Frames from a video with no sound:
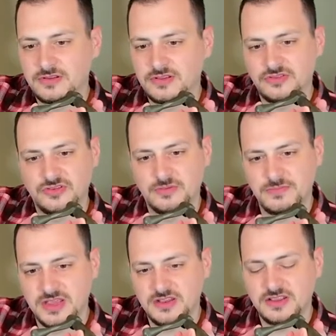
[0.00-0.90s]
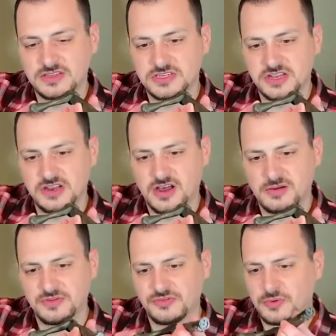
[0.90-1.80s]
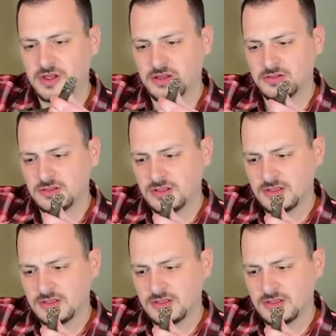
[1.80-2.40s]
this is a PTG knob as well.